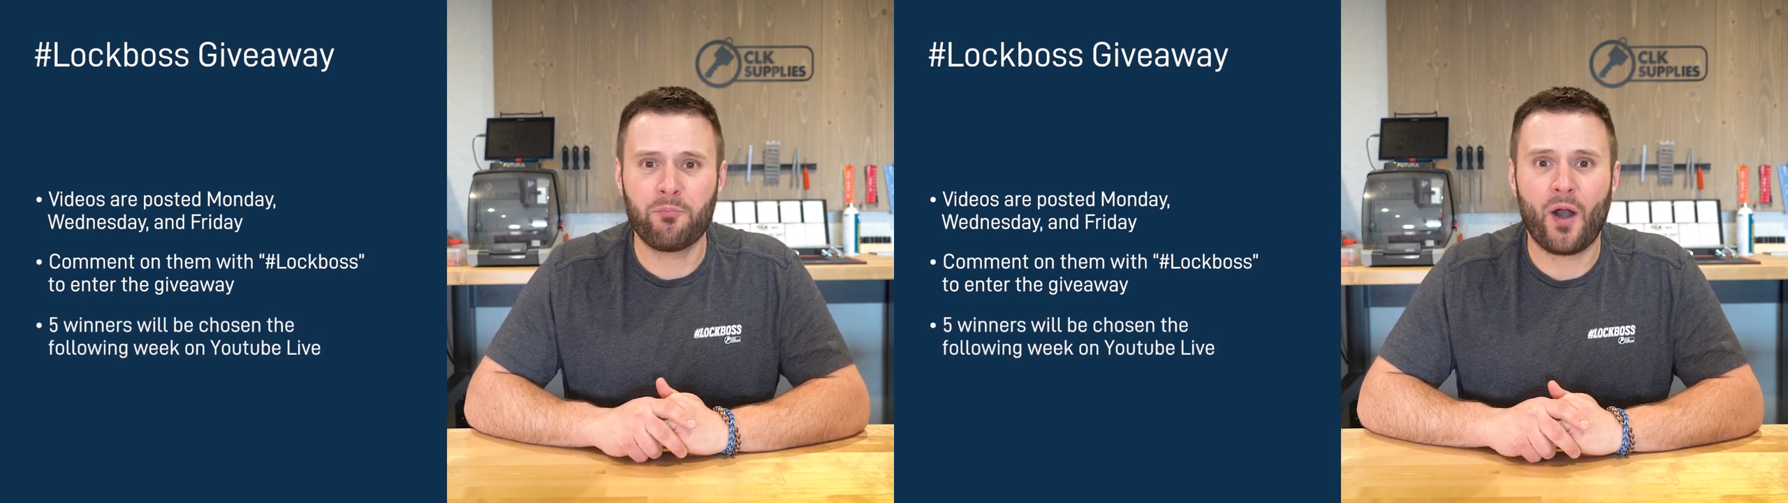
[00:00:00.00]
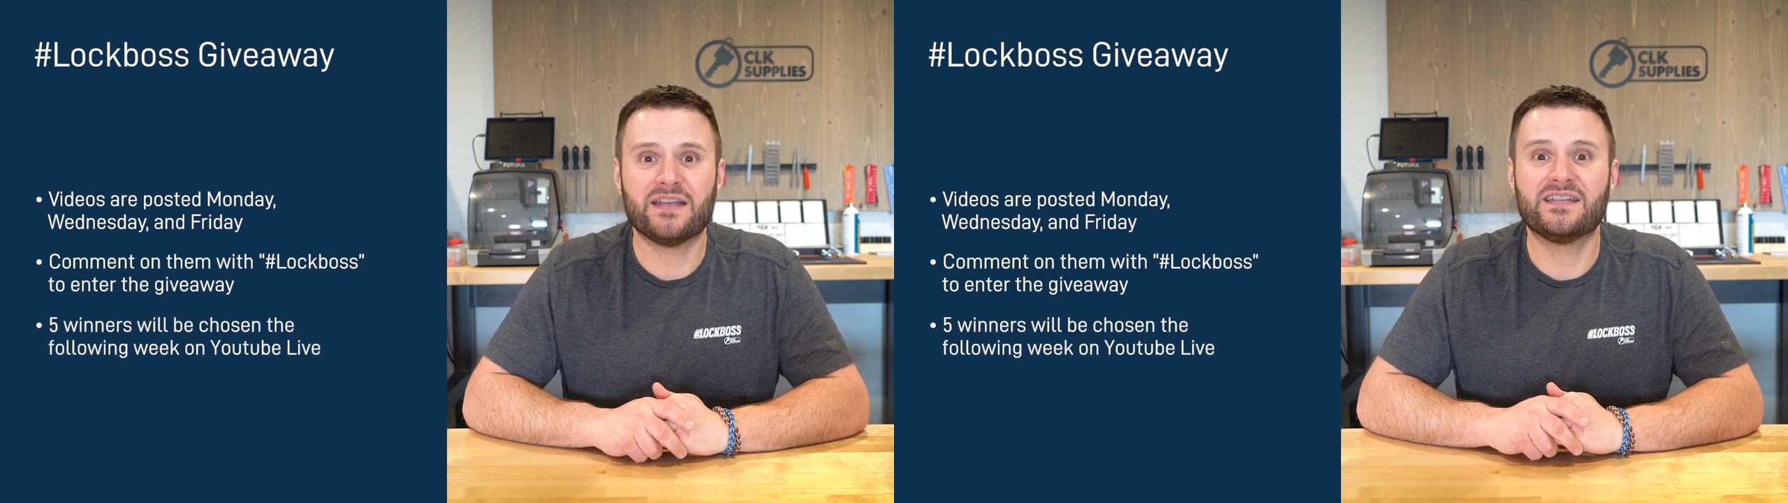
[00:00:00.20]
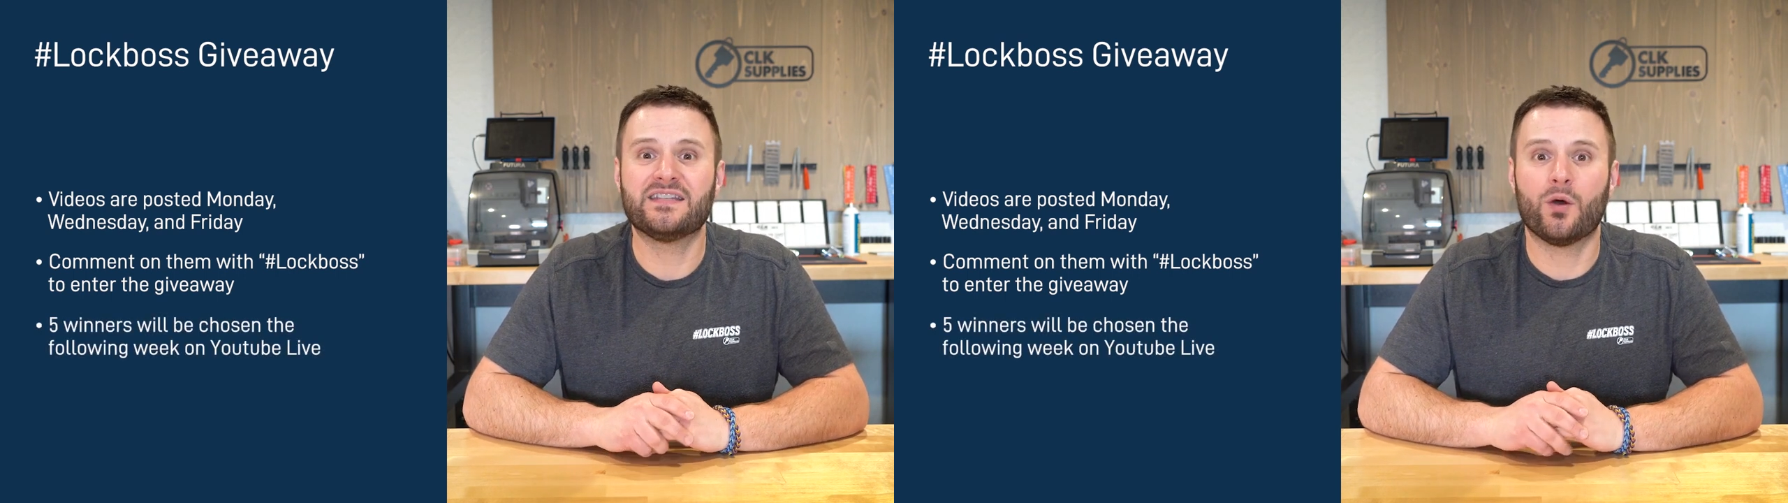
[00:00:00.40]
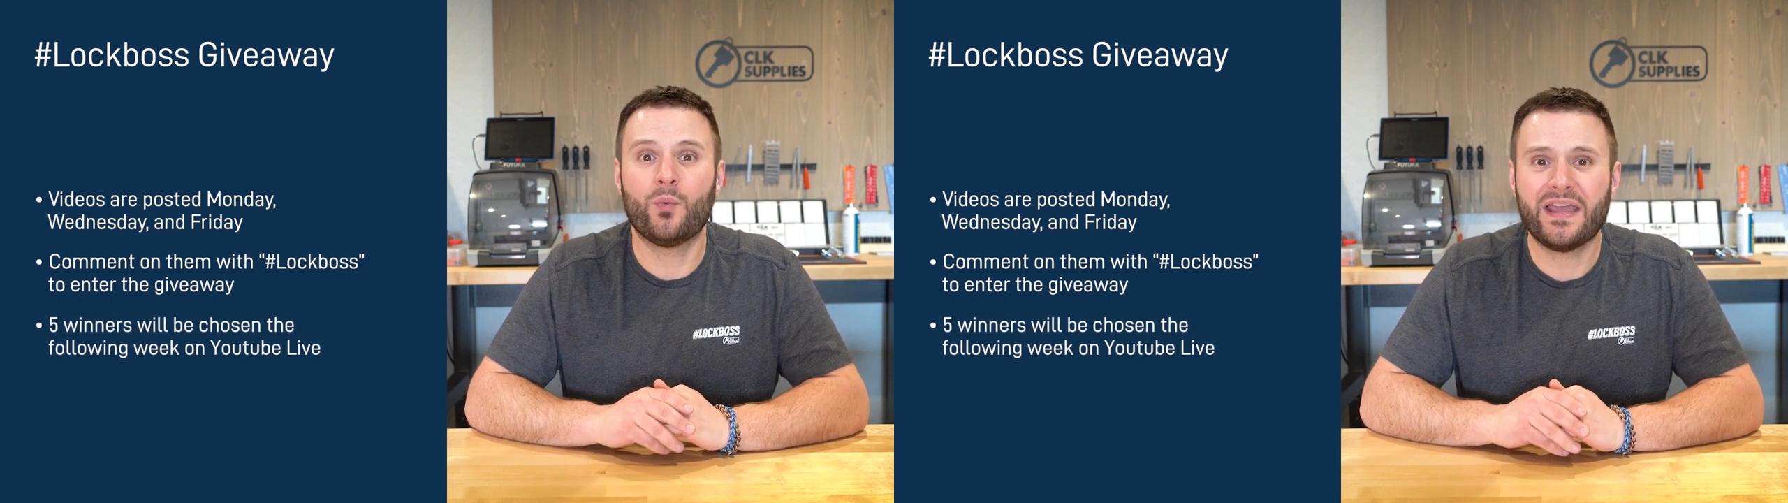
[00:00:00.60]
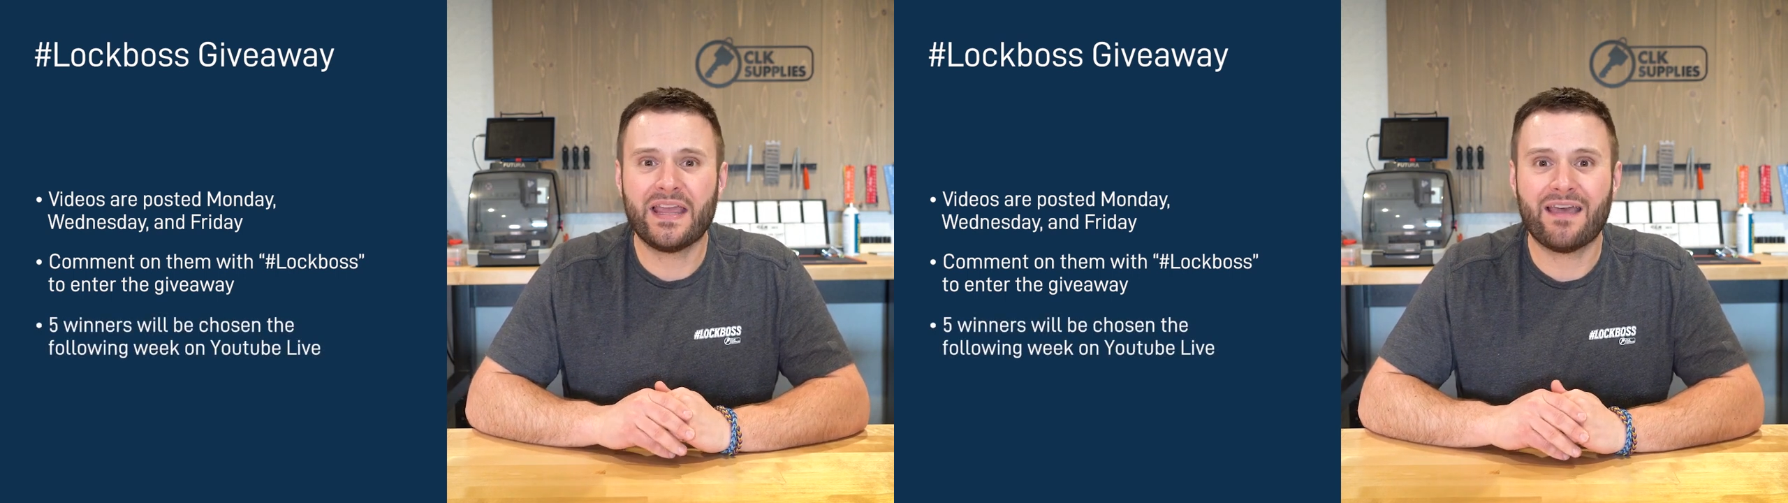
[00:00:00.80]
prizes that
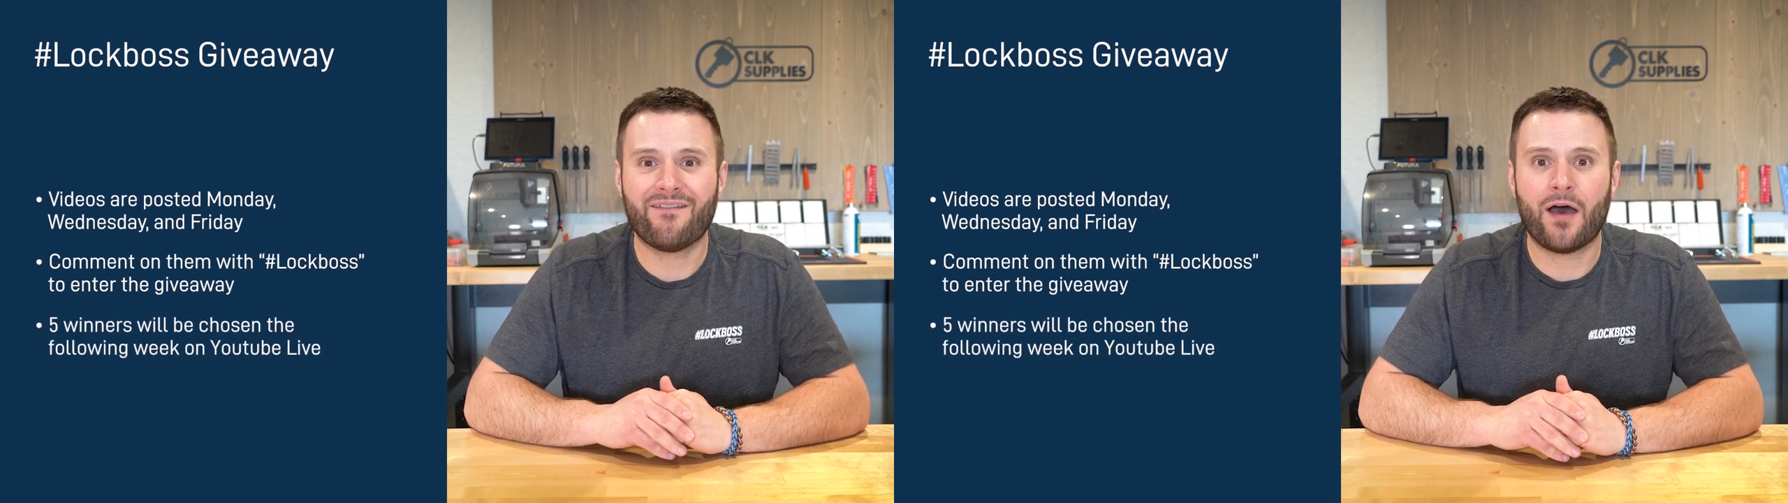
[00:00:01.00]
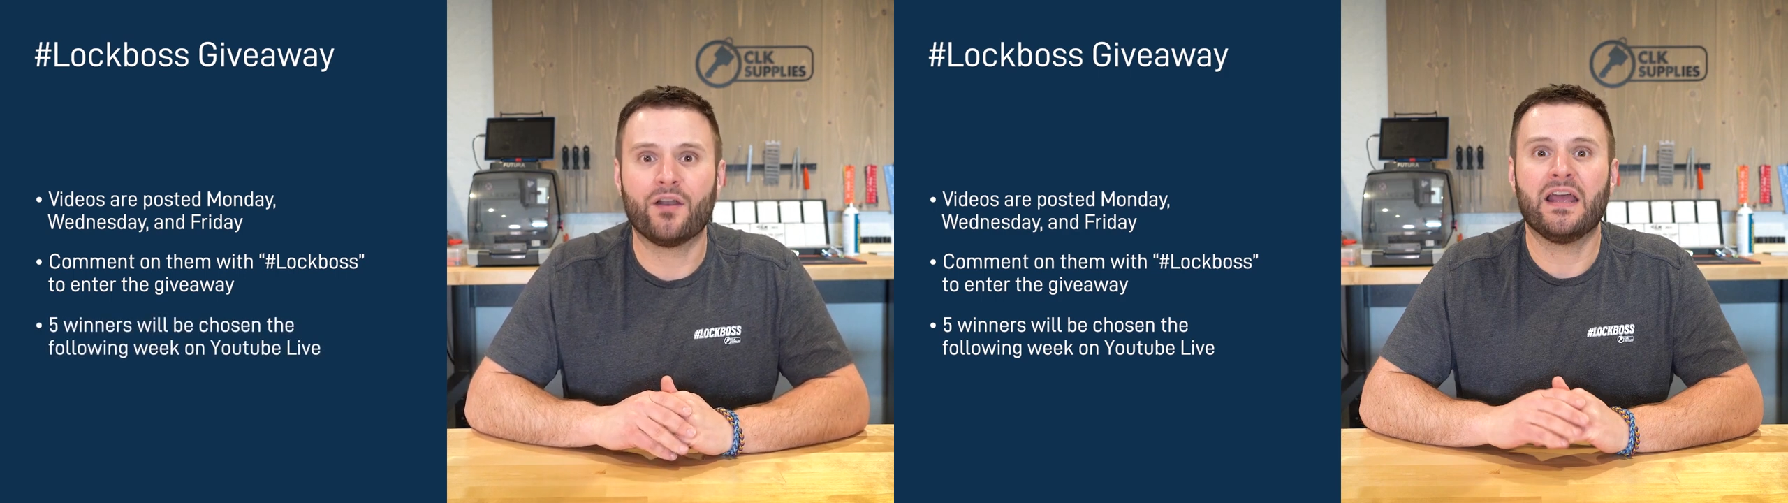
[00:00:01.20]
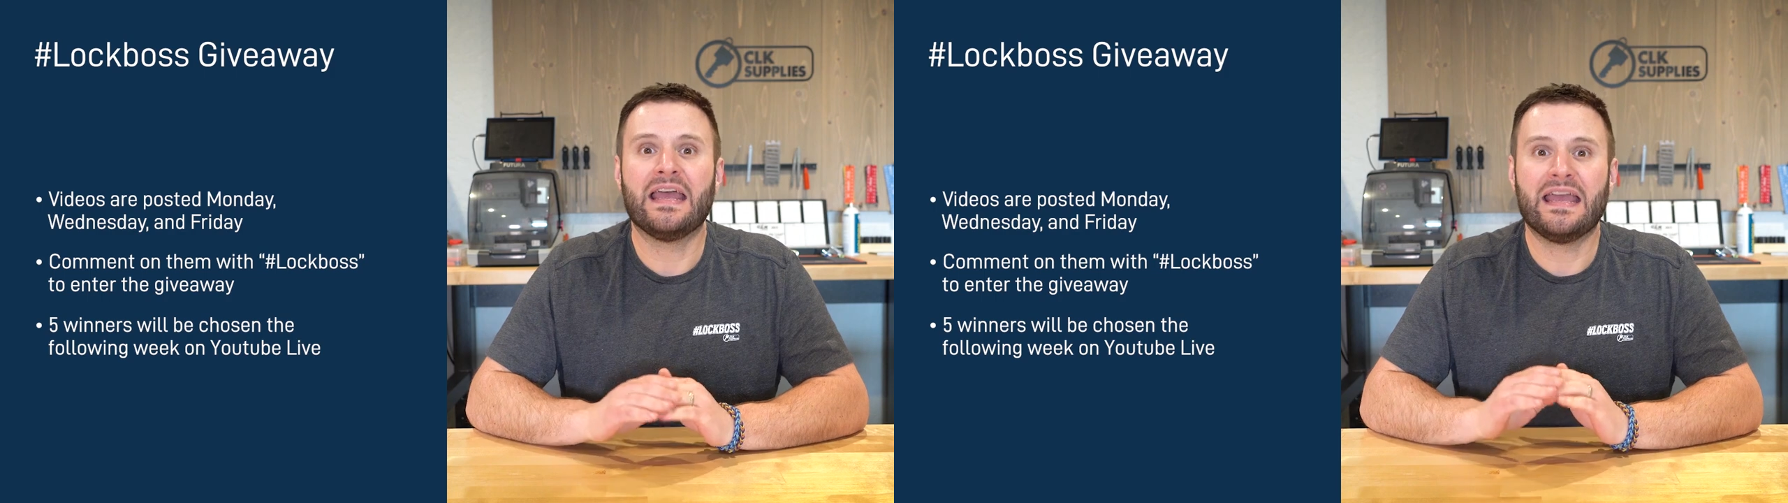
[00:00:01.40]
we give out